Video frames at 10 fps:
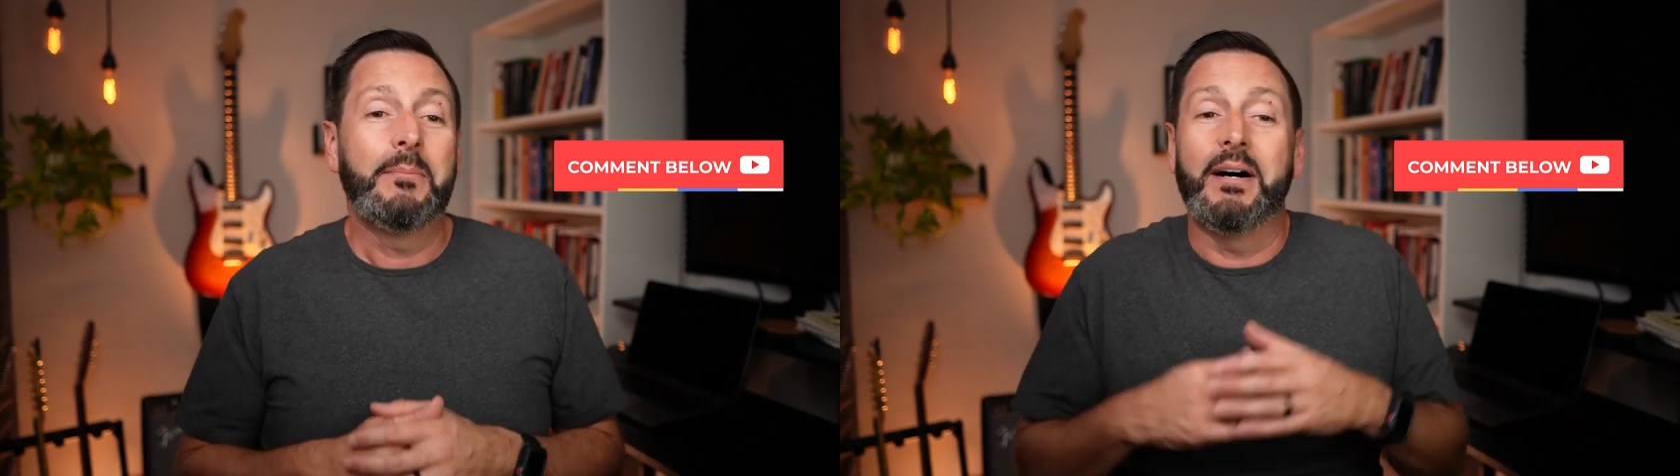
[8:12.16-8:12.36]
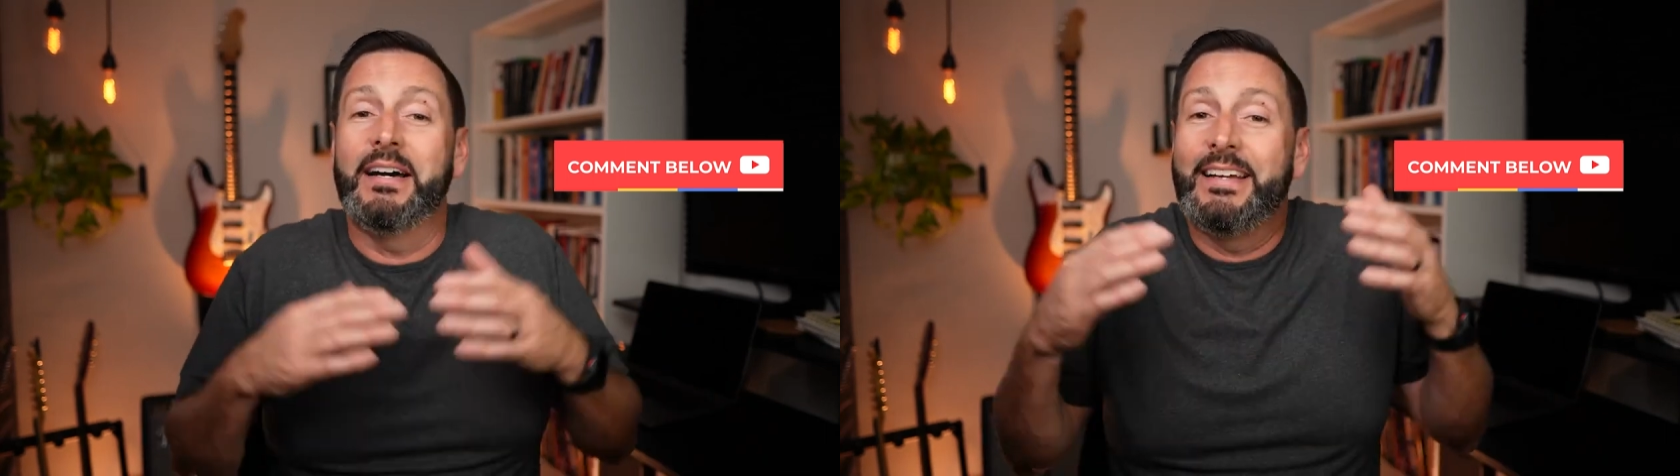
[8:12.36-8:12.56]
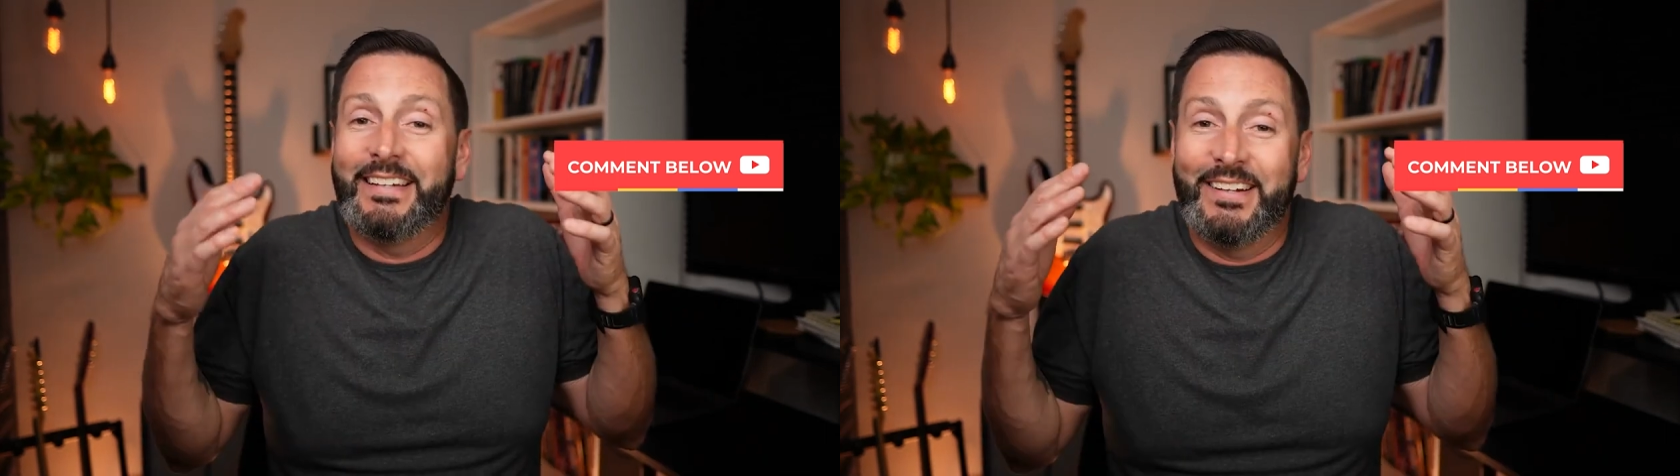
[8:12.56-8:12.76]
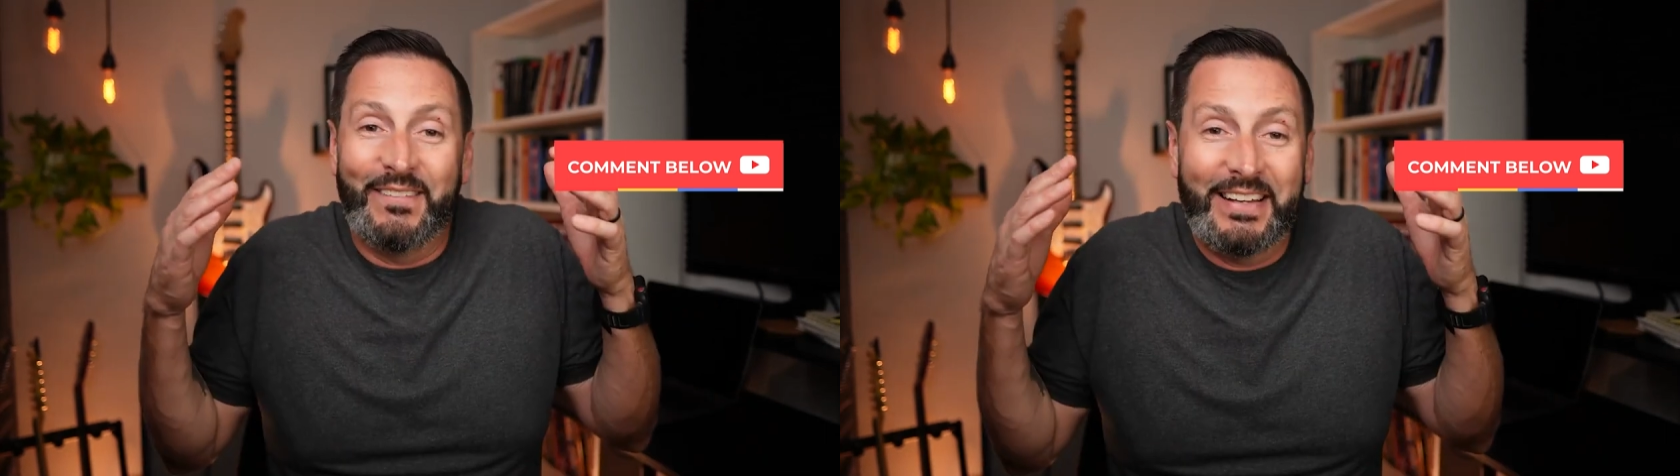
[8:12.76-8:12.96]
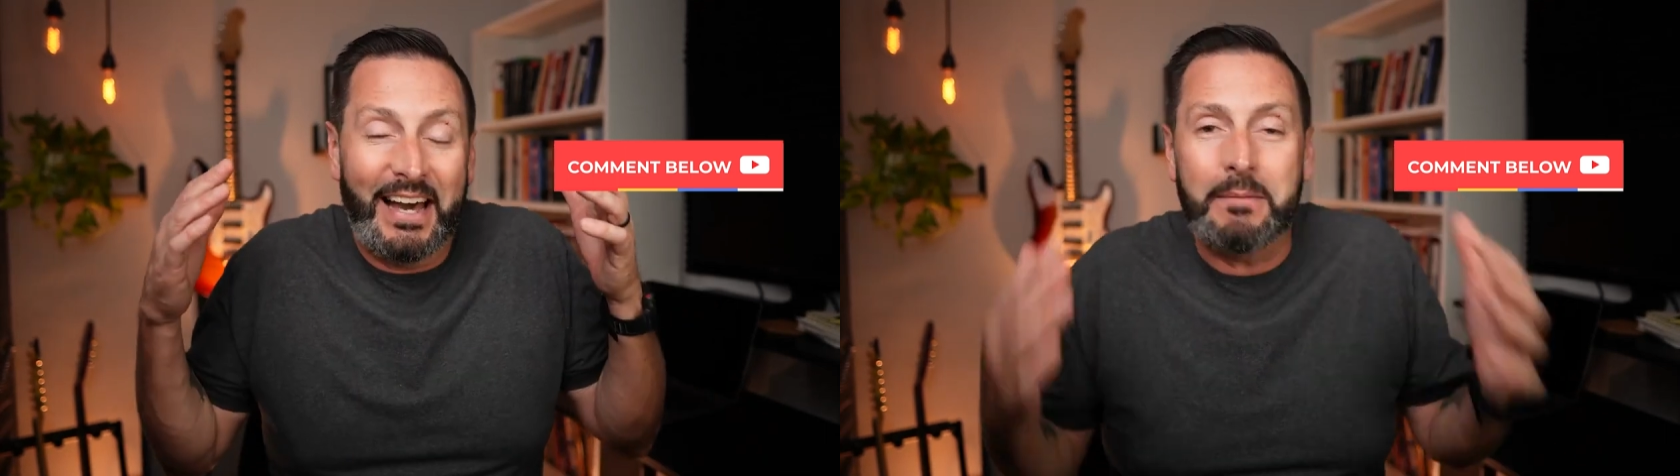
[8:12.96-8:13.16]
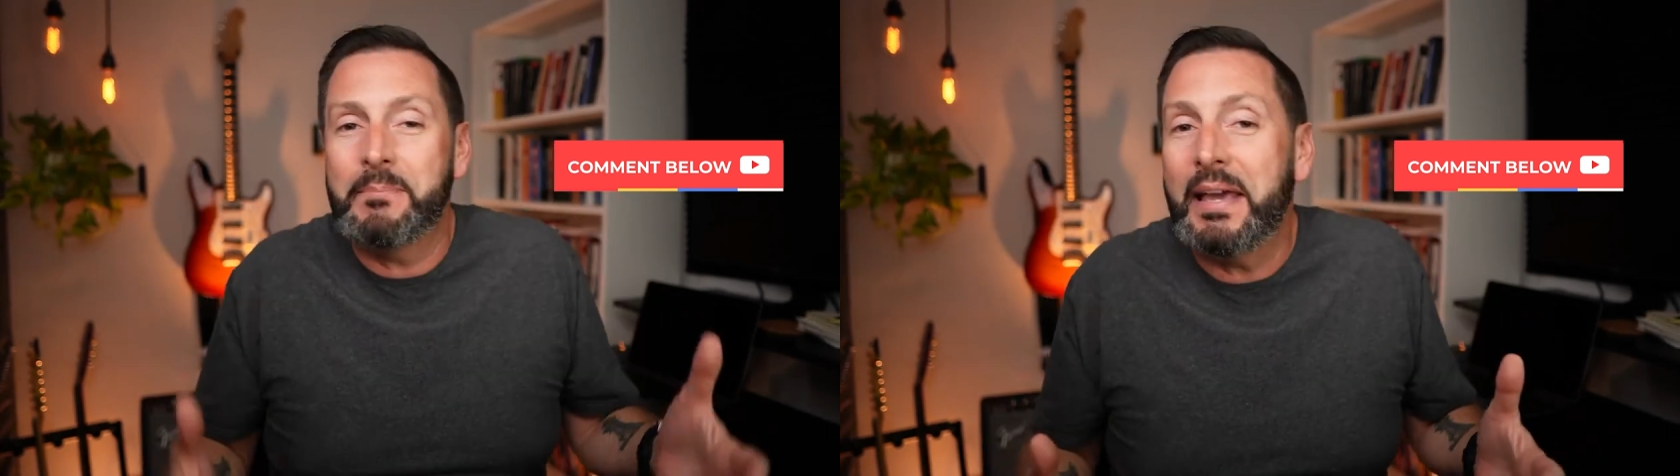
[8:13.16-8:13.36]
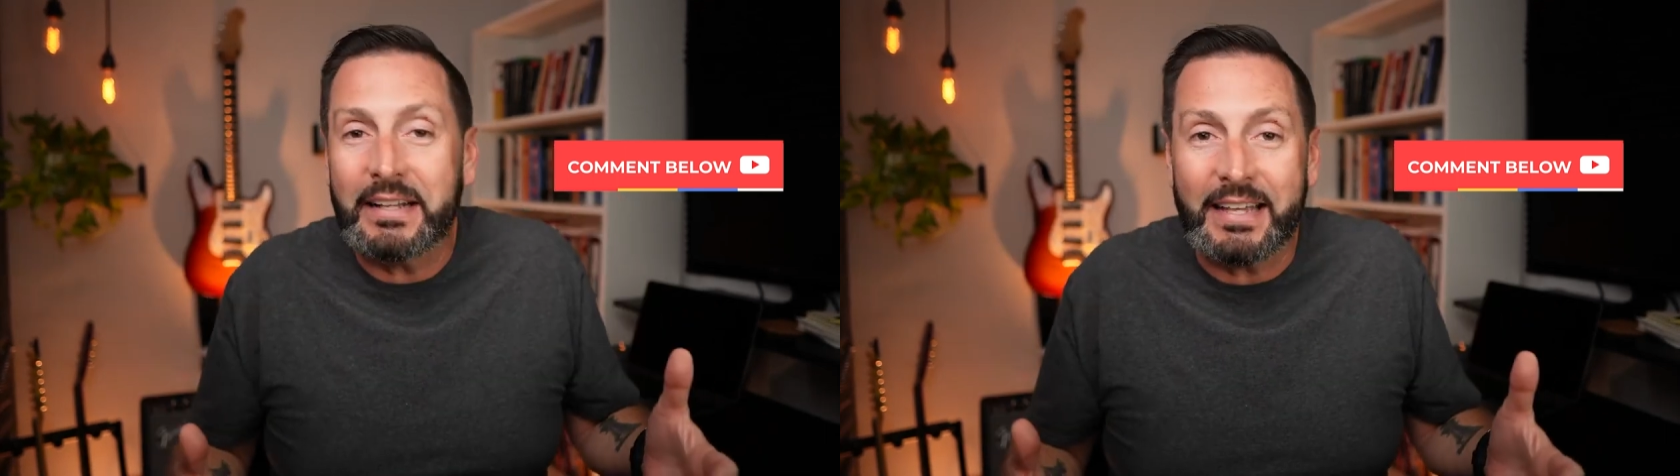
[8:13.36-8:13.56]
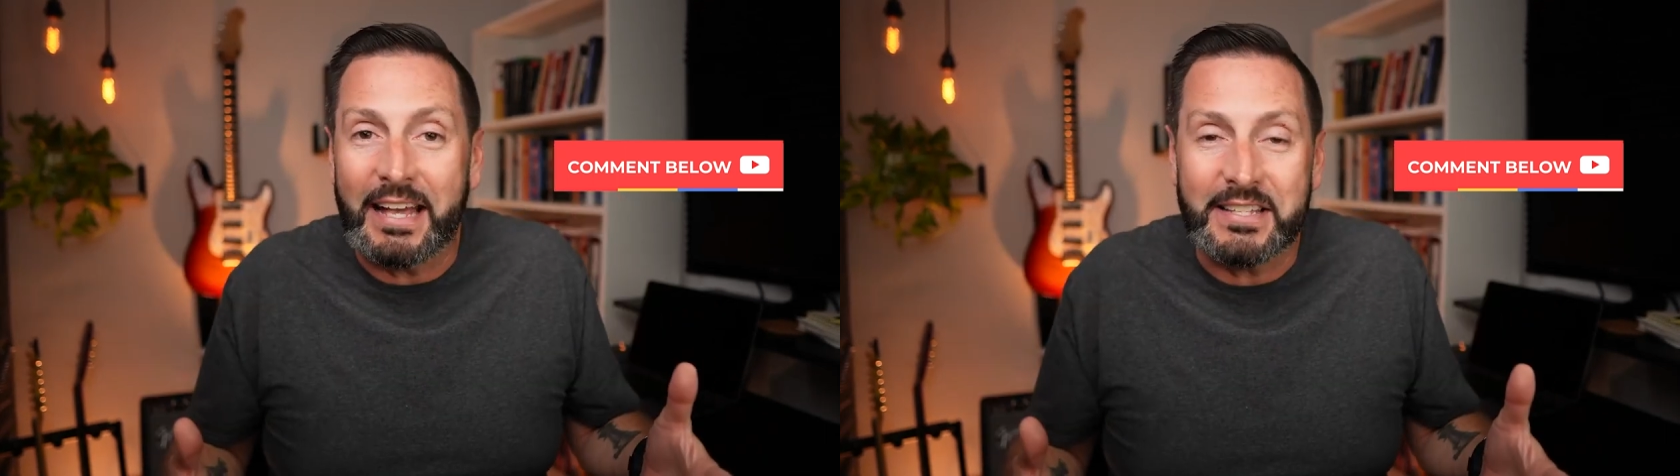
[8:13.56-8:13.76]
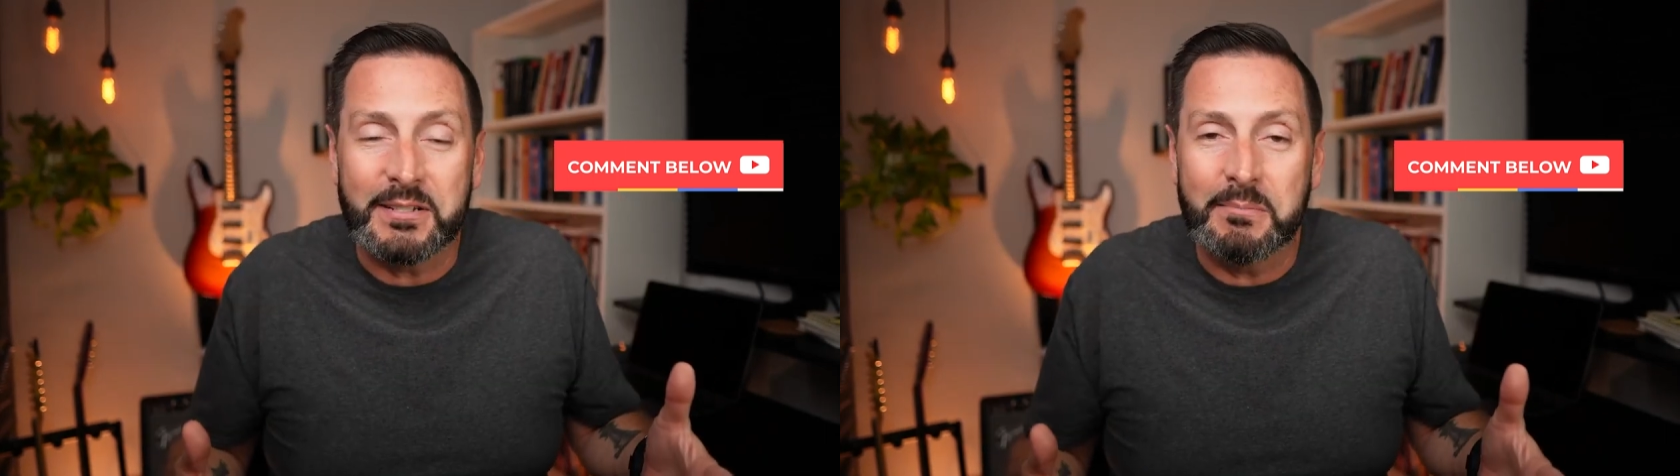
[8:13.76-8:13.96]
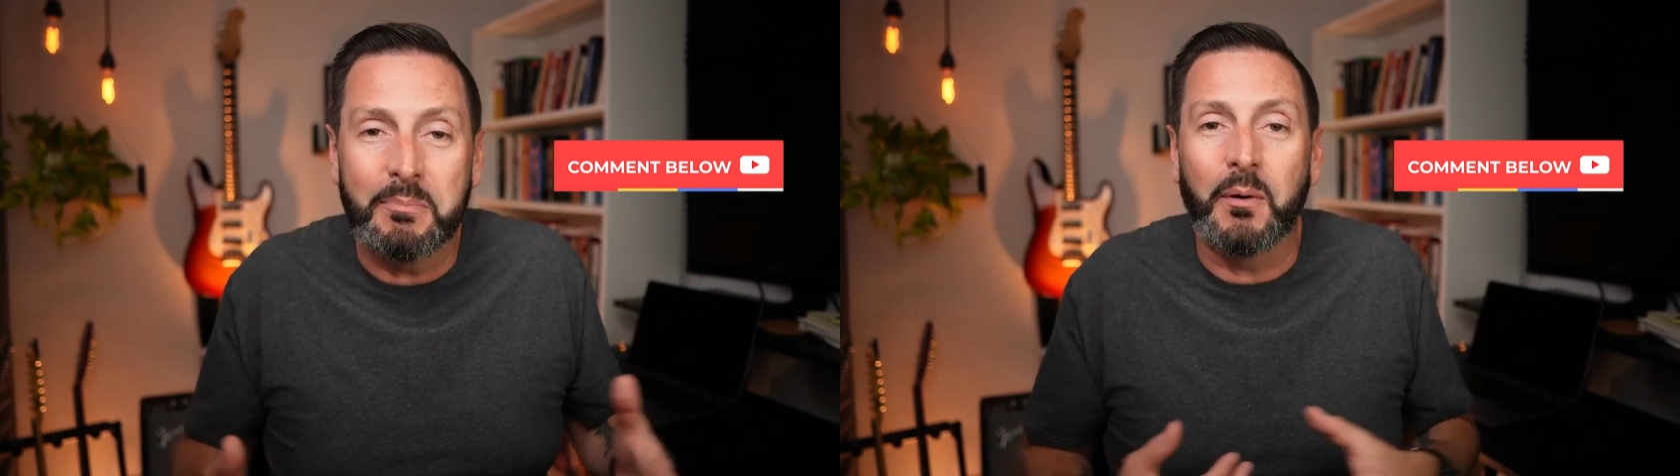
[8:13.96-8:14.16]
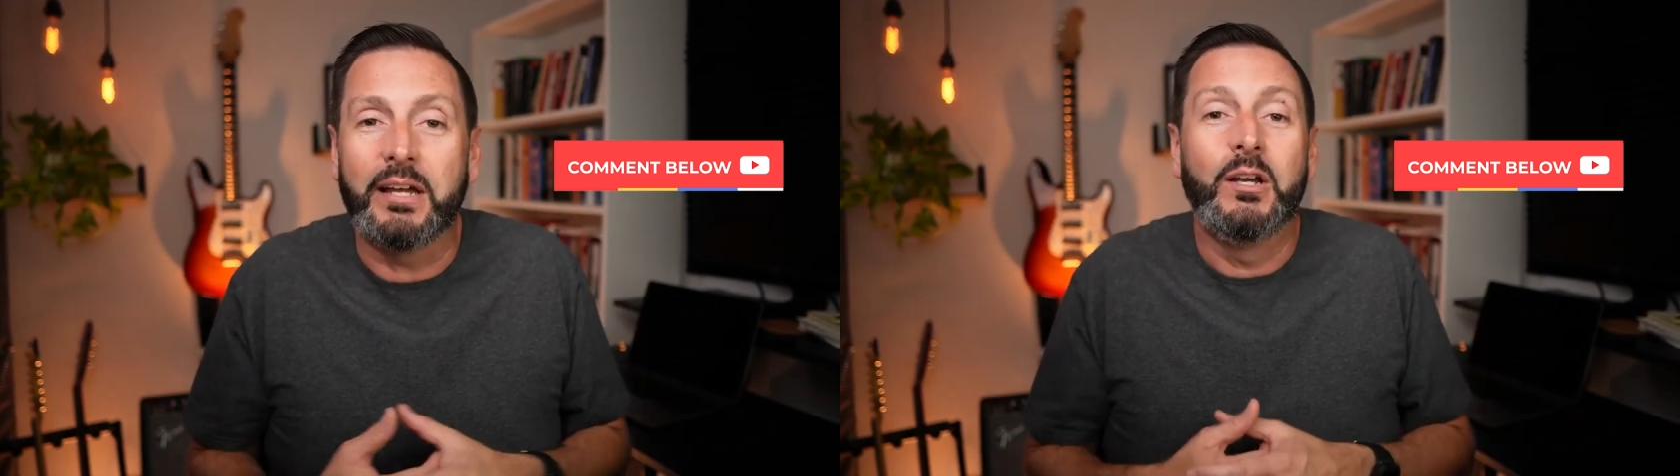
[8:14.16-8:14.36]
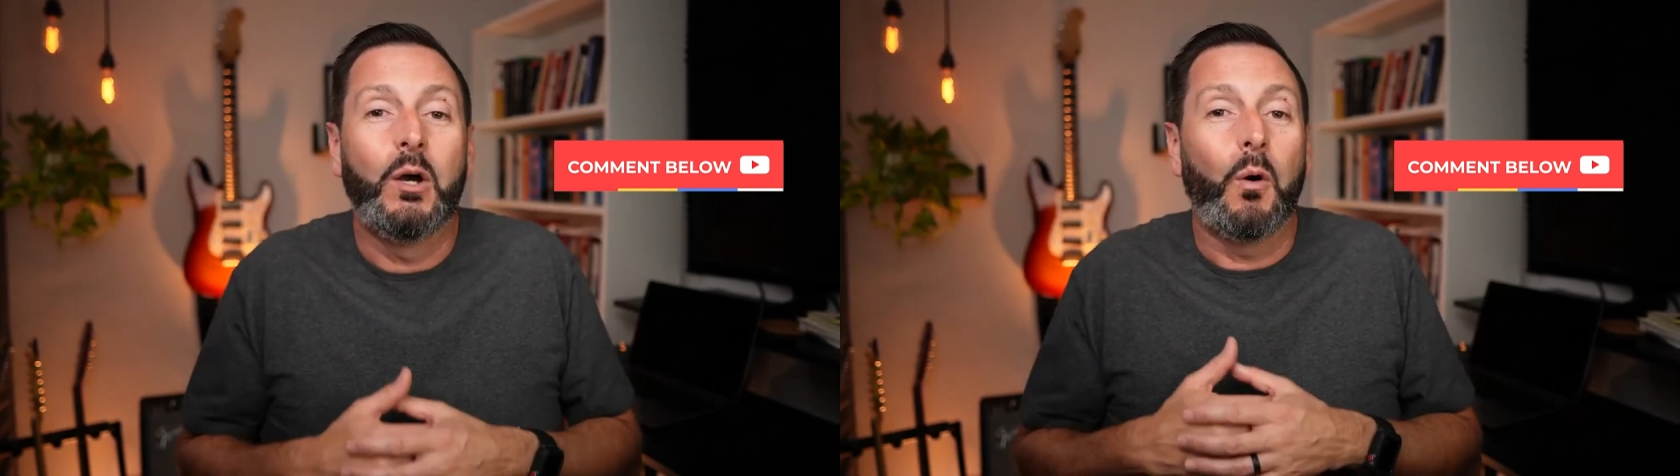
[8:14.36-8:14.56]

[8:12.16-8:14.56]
But, you know, we gotta pick at some point